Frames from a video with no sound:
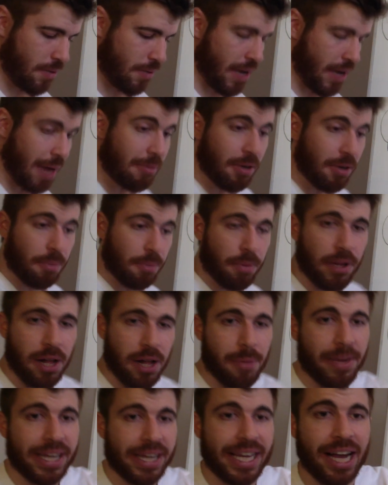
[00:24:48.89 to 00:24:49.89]
I'm going to pull
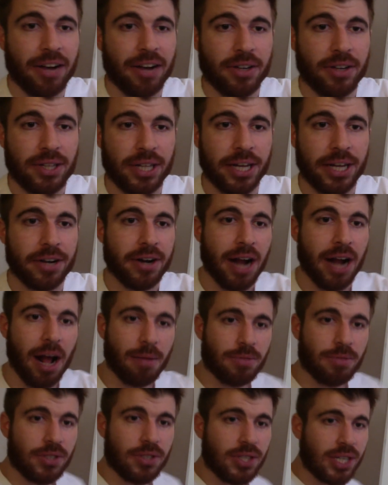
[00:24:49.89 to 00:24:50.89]
out my calculator, and
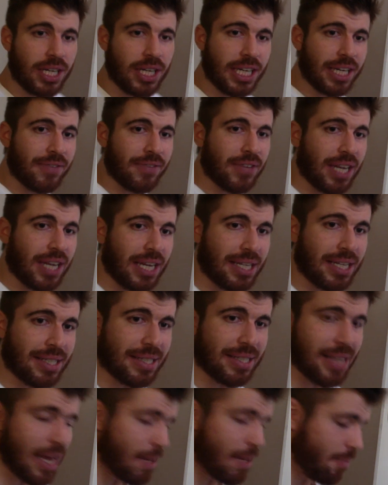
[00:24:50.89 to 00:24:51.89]
I'm just going to give you an
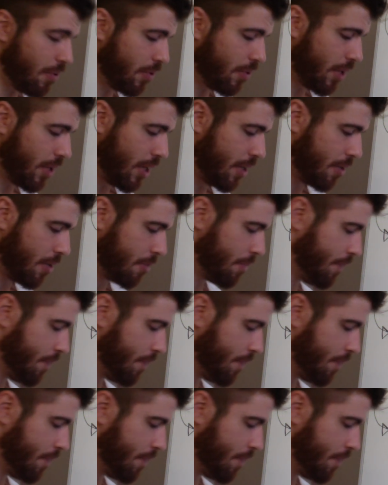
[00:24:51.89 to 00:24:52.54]
example here.